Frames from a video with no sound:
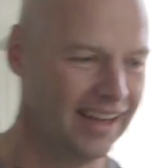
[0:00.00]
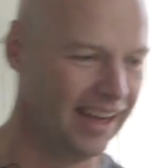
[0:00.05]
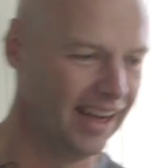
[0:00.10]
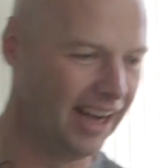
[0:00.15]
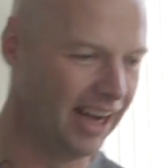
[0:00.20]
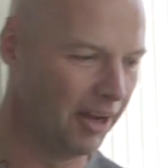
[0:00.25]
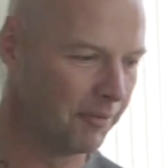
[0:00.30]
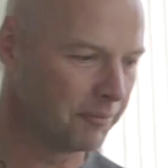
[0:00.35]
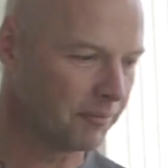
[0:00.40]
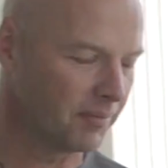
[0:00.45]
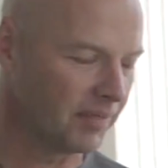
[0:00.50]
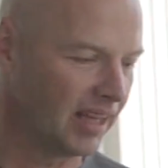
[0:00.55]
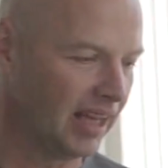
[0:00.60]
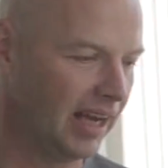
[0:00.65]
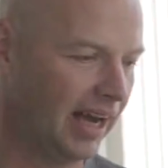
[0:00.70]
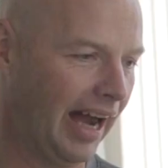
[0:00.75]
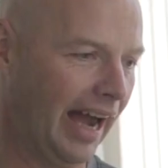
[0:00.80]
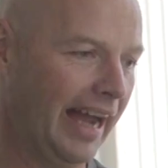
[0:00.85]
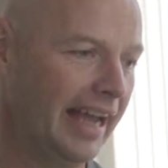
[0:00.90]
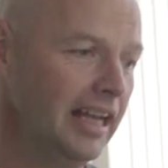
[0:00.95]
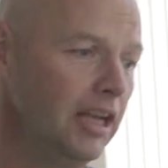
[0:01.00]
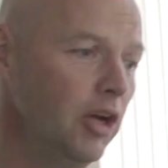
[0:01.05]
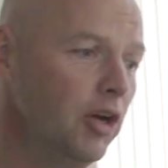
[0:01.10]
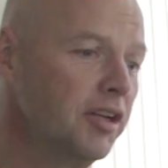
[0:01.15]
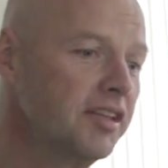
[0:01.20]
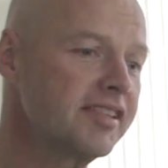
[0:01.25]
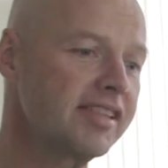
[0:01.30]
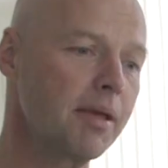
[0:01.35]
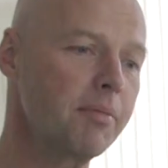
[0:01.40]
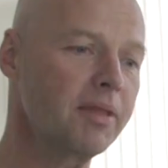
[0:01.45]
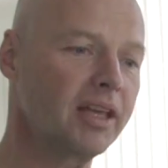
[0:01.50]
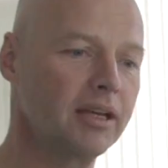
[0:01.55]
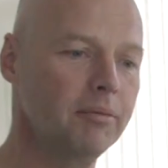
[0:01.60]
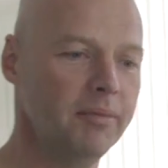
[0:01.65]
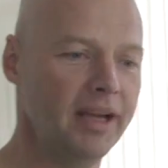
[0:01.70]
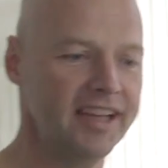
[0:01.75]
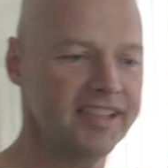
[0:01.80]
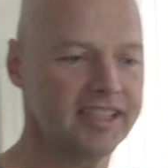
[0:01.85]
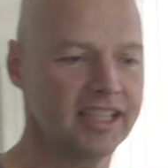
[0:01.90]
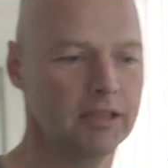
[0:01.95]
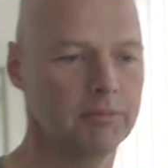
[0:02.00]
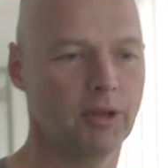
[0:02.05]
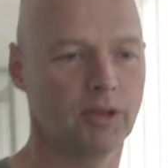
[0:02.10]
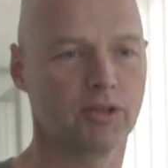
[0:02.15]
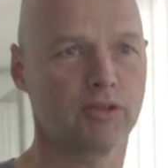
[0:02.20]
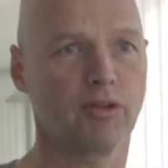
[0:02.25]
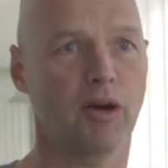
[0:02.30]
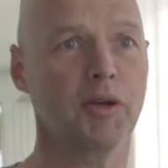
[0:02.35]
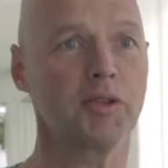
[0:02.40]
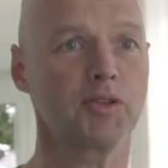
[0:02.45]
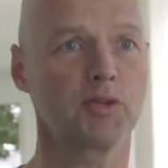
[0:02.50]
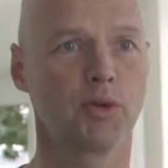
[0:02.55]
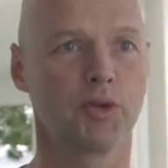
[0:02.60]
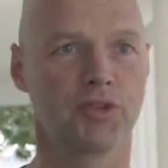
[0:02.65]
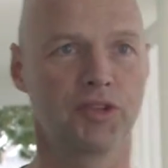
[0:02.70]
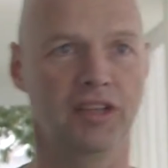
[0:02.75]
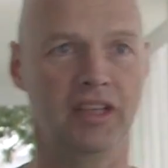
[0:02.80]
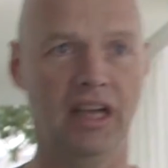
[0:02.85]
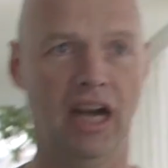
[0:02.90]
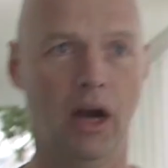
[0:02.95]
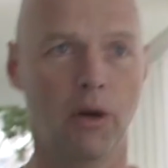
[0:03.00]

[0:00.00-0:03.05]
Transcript: Um, I learned something amazing about crowdsourcing.